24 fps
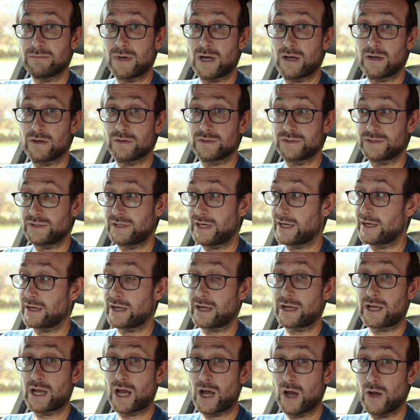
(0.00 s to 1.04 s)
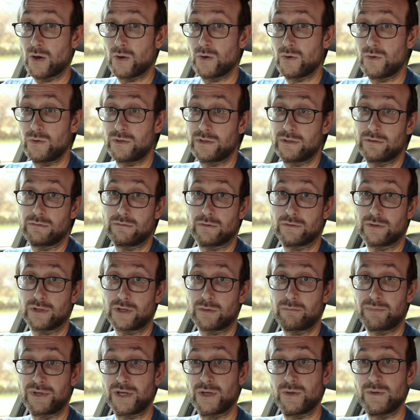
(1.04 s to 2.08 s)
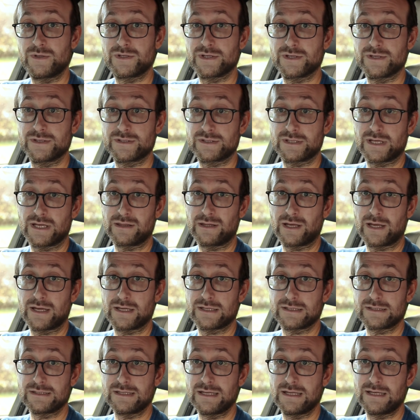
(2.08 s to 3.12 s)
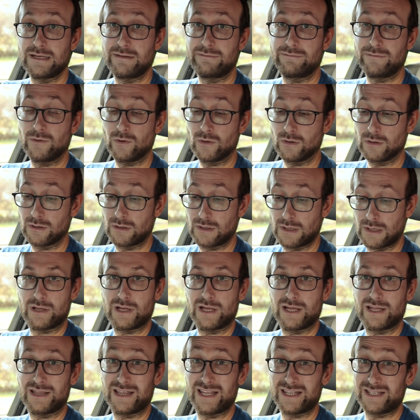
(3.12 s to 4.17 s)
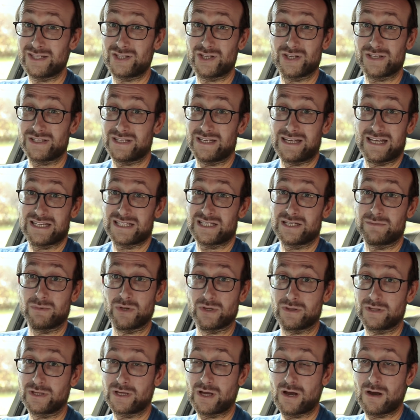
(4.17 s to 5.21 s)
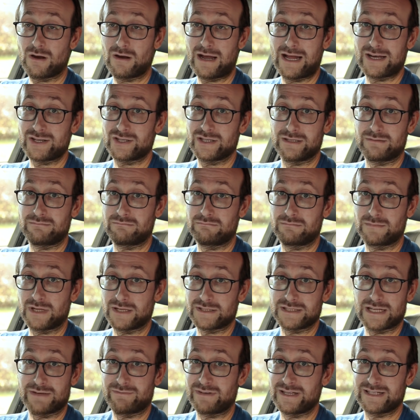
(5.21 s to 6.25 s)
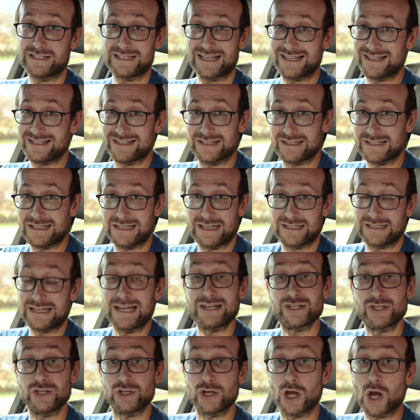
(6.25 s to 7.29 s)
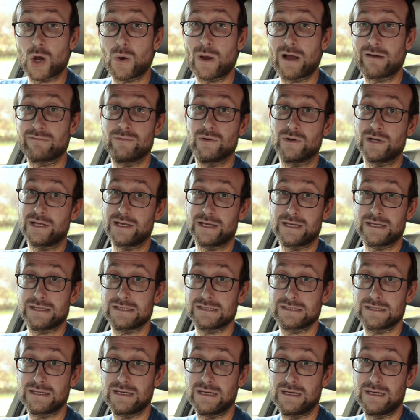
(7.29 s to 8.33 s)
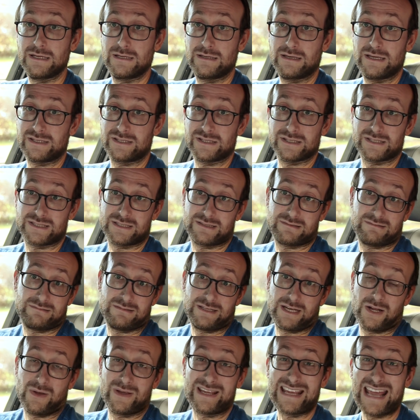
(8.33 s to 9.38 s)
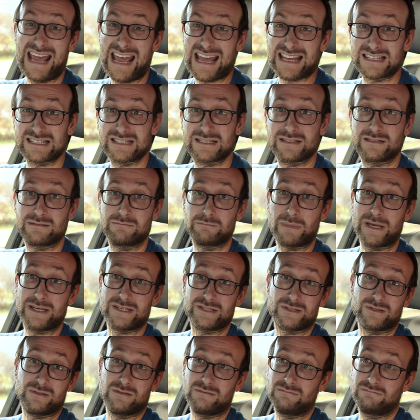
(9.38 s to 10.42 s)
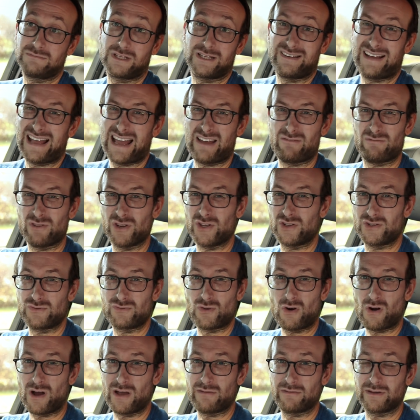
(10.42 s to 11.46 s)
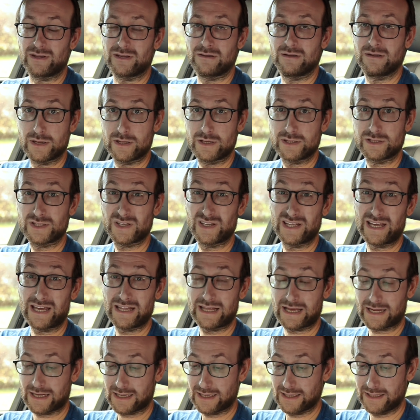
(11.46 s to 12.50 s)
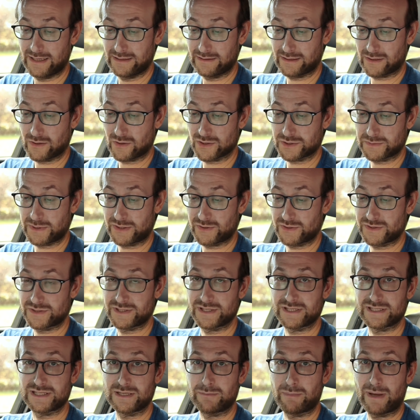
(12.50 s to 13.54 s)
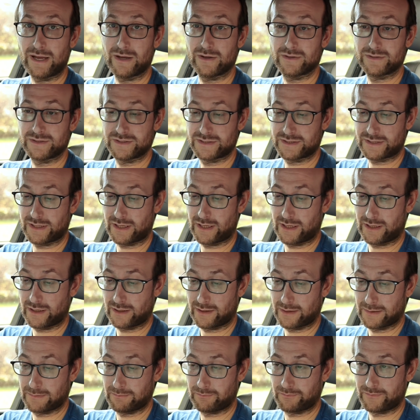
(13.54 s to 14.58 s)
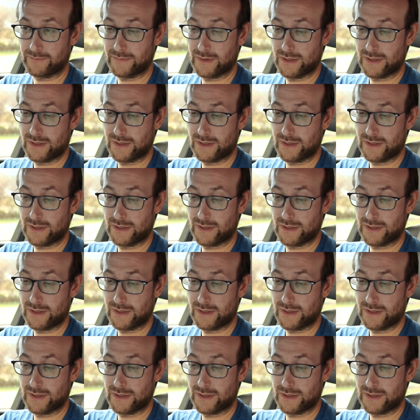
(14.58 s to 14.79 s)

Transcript: miles, you get a code on the computer saying that it's nearly full. This is just an estimate. The car actually doesn't have any sensors. It doesn't actually know how full it is. It's just, you know, a guess based on kind of average driving. So to get that clean, that cost me £160.